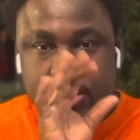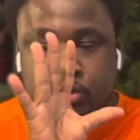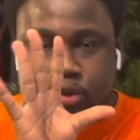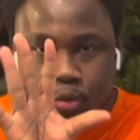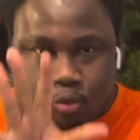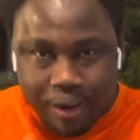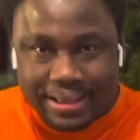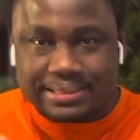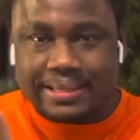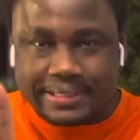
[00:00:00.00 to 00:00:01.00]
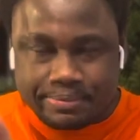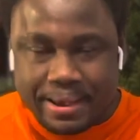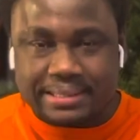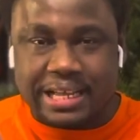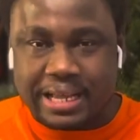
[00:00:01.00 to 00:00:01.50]
So once the
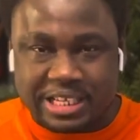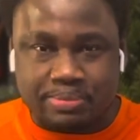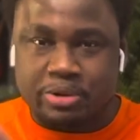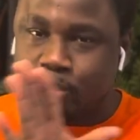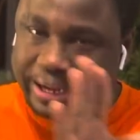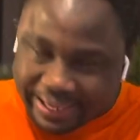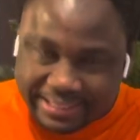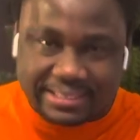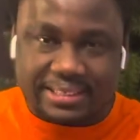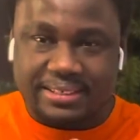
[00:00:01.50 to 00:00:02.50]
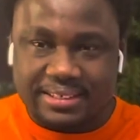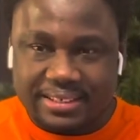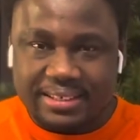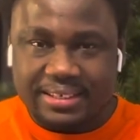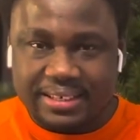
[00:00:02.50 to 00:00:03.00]
sperm has been released
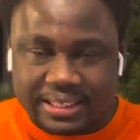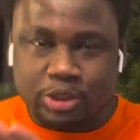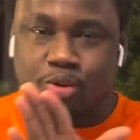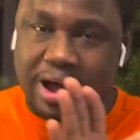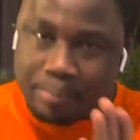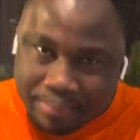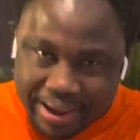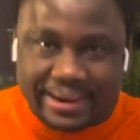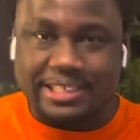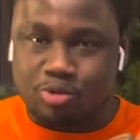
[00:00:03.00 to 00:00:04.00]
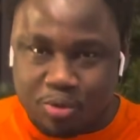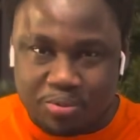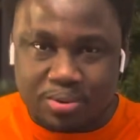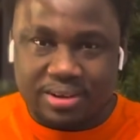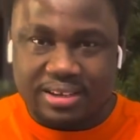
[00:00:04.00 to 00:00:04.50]
into our mother's
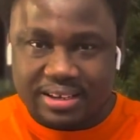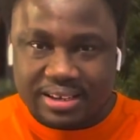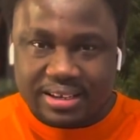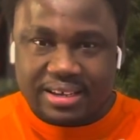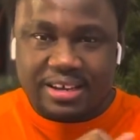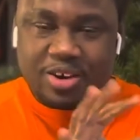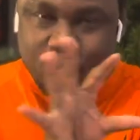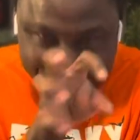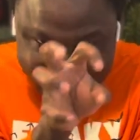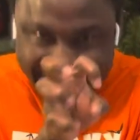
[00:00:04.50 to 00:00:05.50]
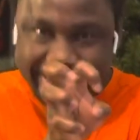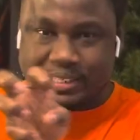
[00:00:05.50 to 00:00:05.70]
womb, within the